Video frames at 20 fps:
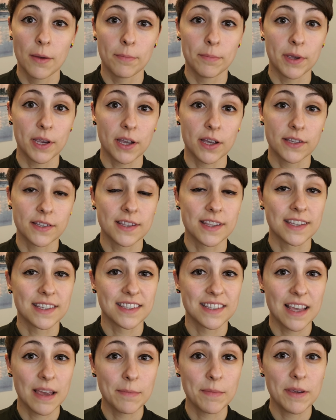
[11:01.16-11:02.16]
because the
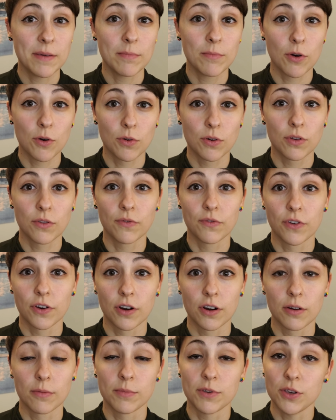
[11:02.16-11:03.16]
semi-modal
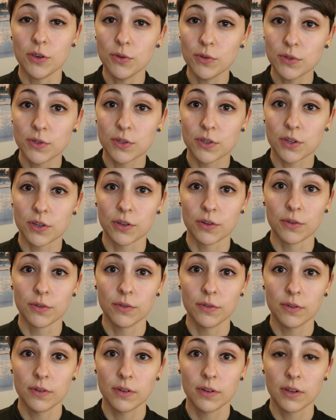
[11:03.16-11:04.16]
verb used
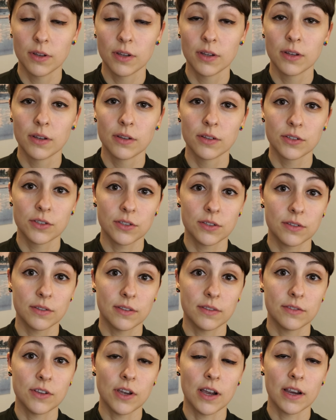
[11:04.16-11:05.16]
to,
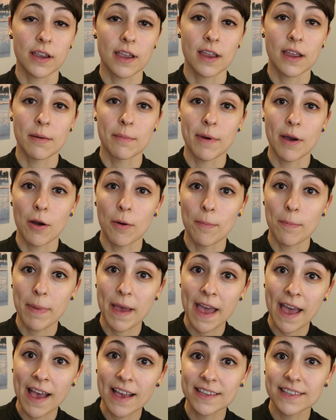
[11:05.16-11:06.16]
talking about
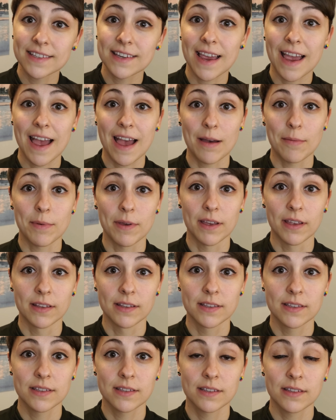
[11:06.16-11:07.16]
past
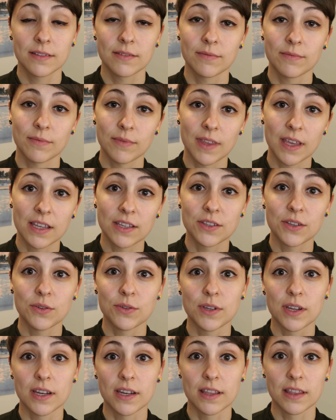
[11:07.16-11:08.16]
habits, things you
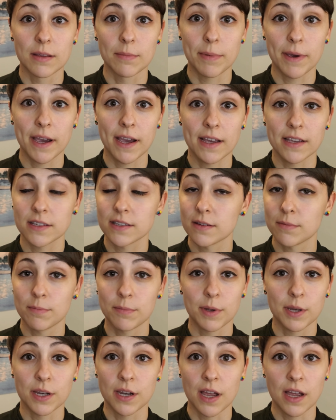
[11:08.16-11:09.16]
did in the past
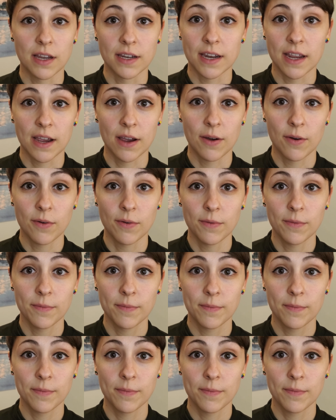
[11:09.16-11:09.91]
but not now,